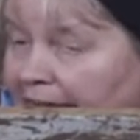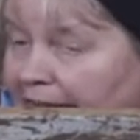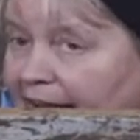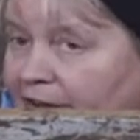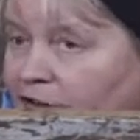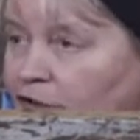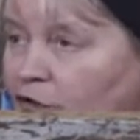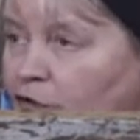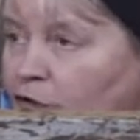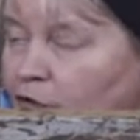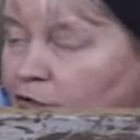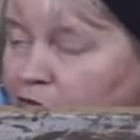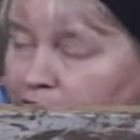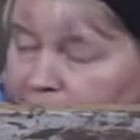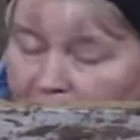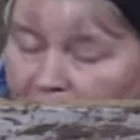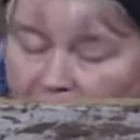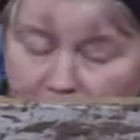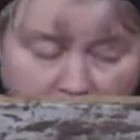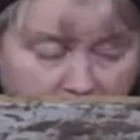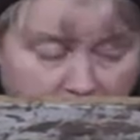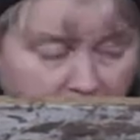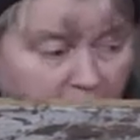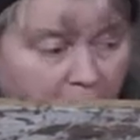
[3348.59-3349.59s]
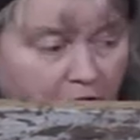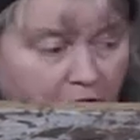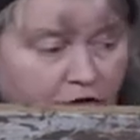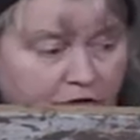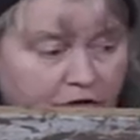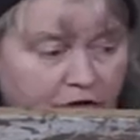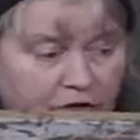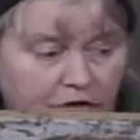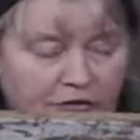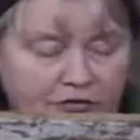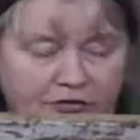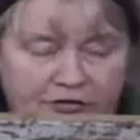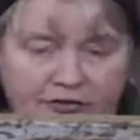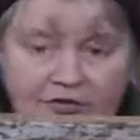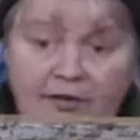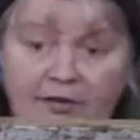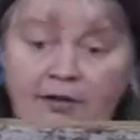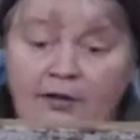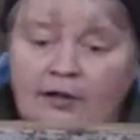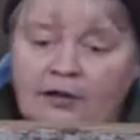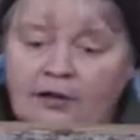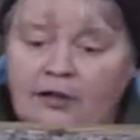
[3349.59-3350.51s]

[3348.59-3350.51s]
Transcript: And also just